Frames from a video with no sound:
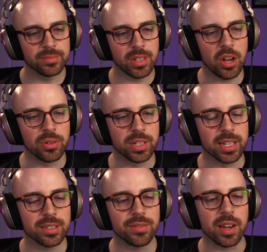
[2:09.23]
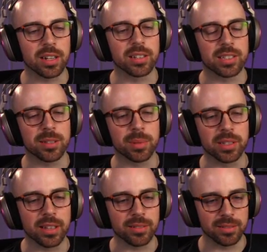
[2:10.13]
Oh, and yes, finally, something
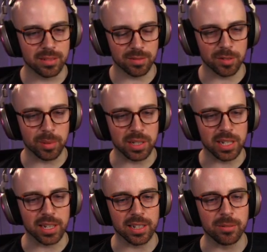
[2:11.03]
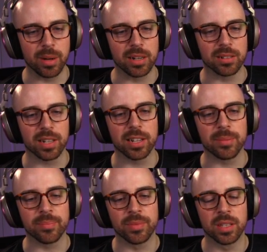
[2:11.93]
that we've been needing in a modern
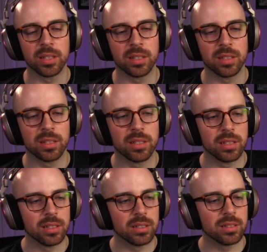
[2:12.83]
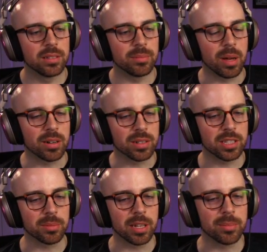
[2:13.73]
game, modern
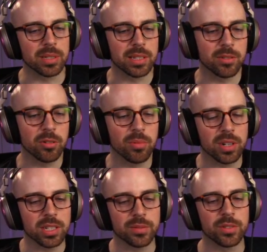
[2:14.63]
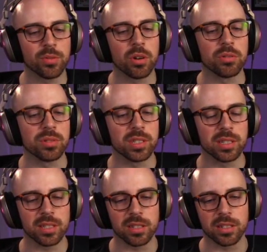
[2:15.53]
sub-game, is the incorporation of drones
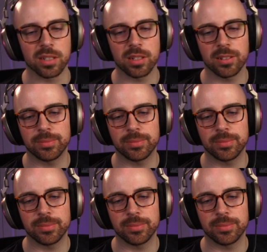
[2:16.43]
and such.